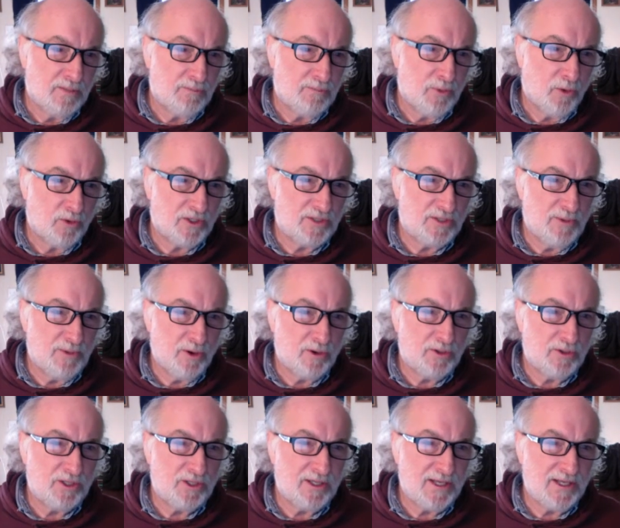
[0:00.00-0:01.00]
Both
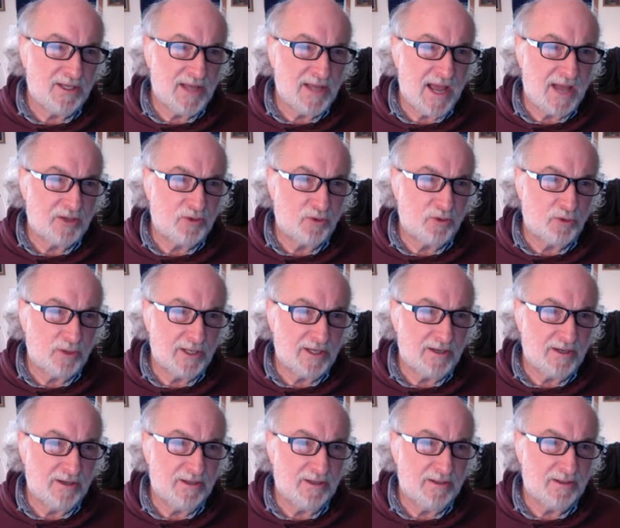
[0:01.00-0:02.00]
spiritually and
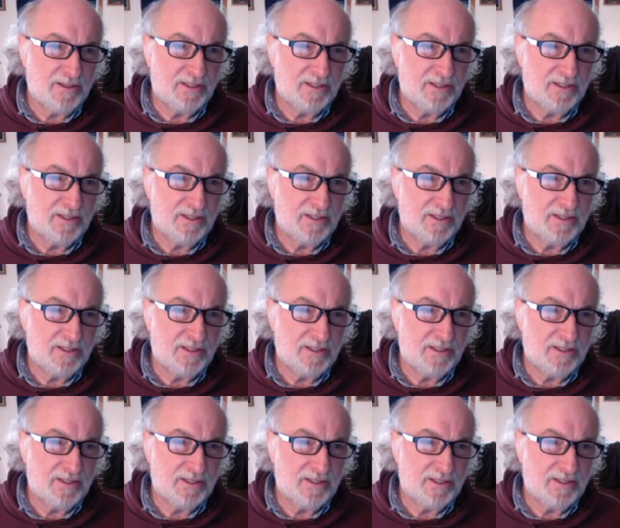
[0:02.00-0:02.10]
naturally.